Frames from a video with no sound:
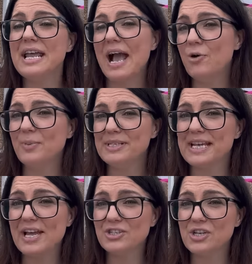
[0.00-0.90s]
helping to
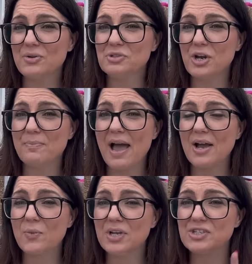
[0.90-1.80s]
get her sojo
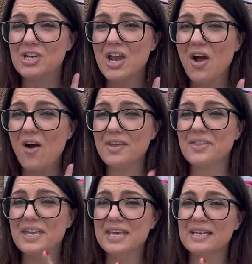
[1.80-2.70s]
back, which I
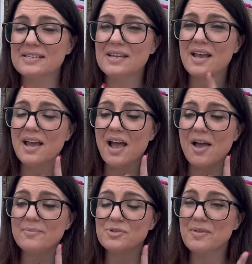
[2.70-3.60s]
think is
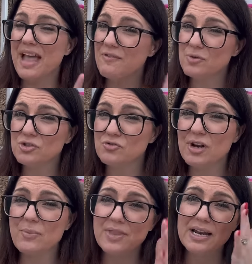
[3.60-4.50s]
something everyone's
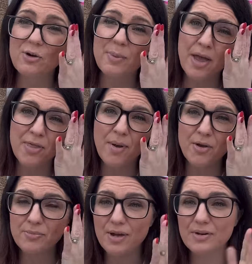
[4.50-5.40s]
struggling with a little bit at the
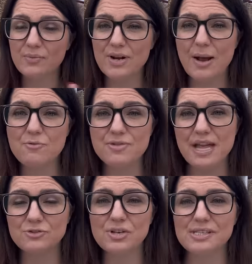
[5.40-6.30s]
moment. We now are in
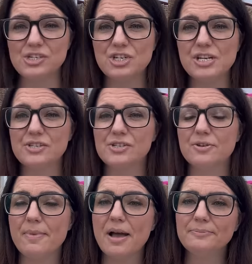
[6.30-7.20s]
that transition into
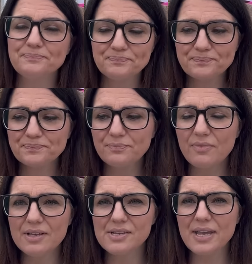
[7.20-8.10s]
summer.
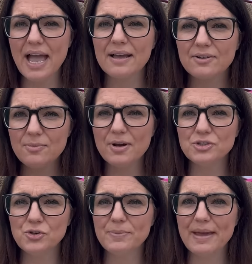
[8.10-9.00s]
So yeah, come on,
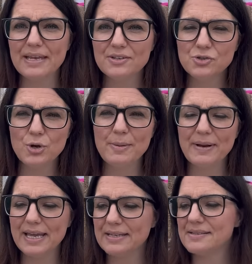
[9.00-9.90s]
join me,
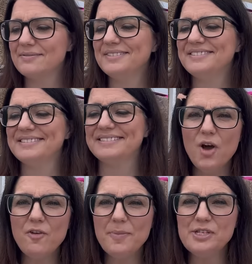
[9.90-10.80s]
please. What
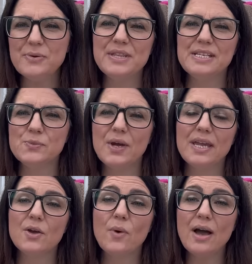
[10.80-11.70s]
have I been doing this
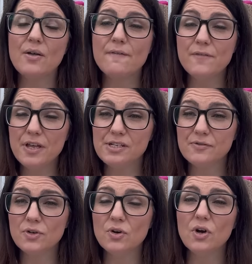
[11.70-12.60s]
week? Well, first of
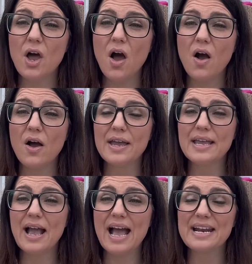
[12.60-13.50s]
all, I
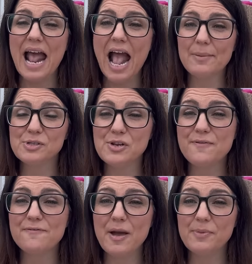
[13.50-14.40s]
had an absolute
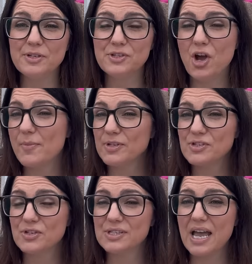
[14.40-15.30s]
fabulous time on
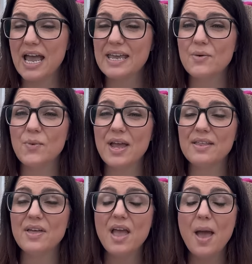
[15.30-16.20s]
Sunday
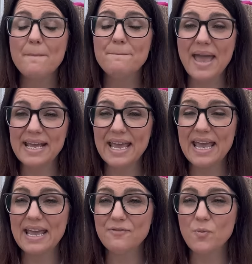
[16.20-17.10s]
with Becky from